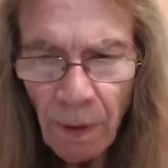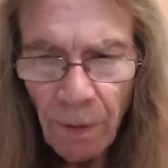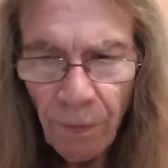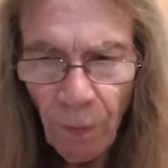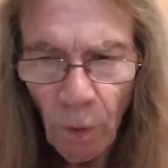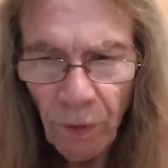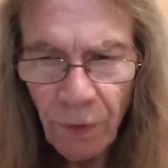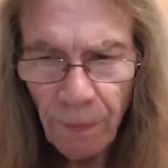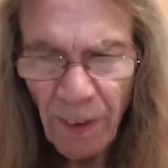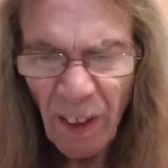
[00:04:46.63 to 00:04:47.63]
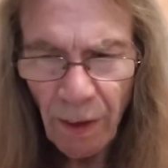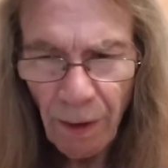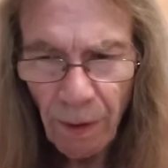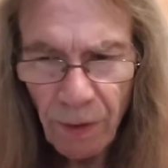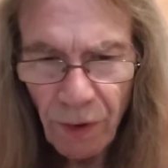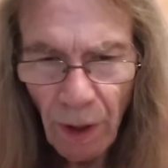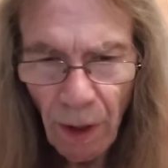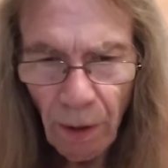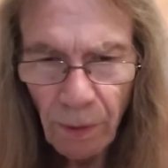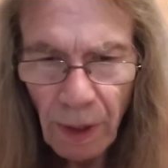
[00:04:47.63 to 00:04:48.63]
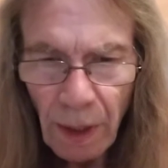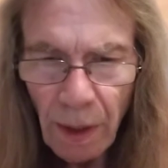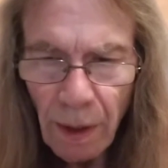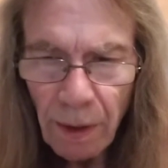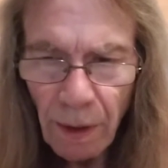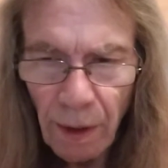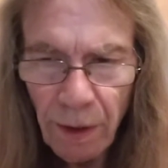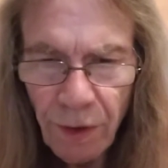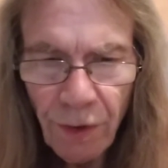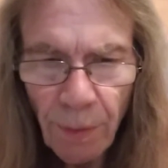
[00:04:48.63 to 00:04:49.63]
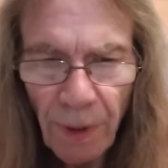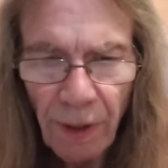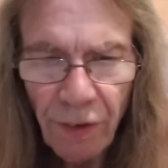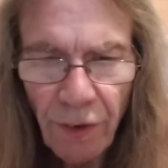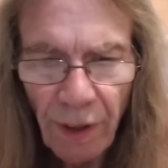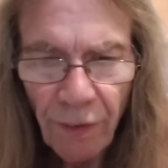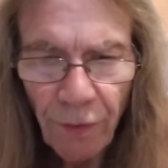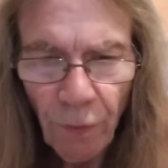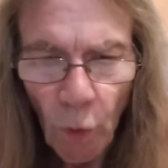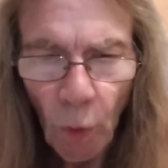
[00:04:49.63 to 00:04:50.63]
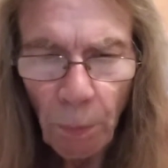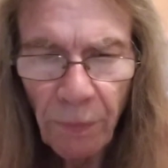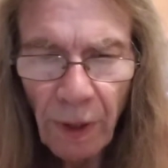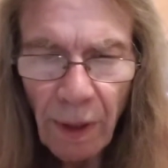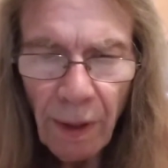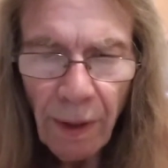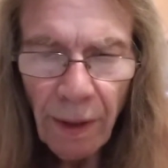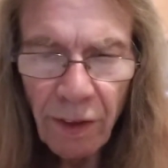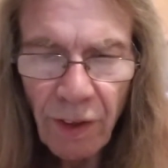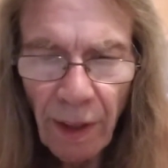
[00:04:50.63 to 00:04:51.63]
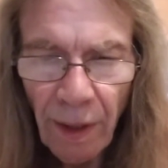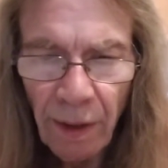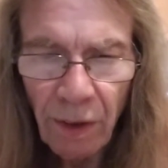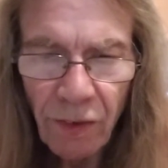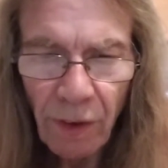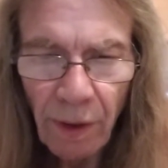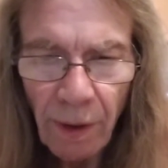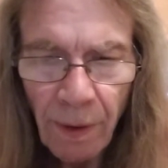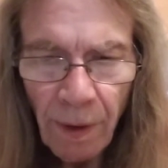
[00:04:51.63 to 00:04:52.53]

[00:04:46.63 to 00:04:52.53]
The force of the ego child needs to be transformed into energy